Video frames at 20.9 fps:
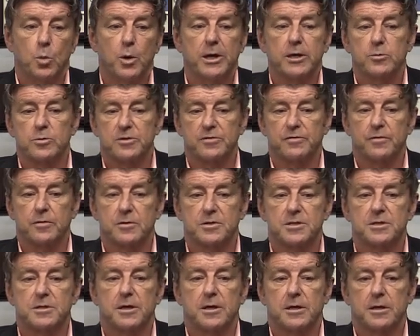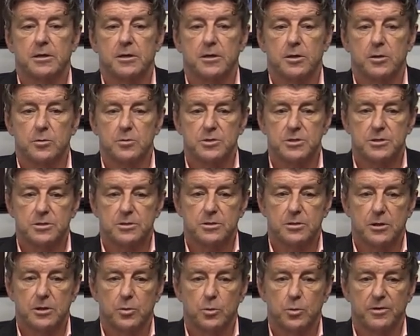When I was first
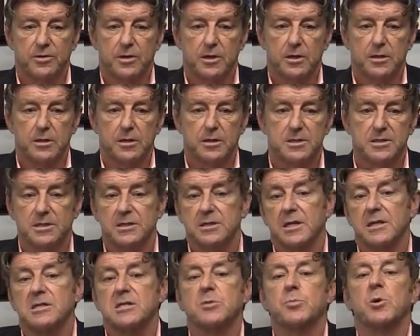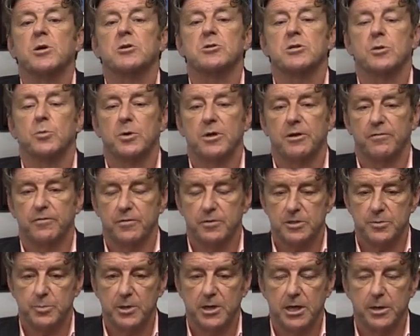diagnosed uh, with kidney disease, and especially when I
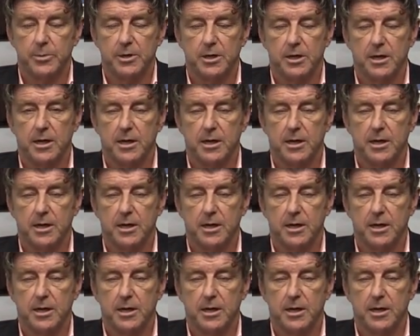first became a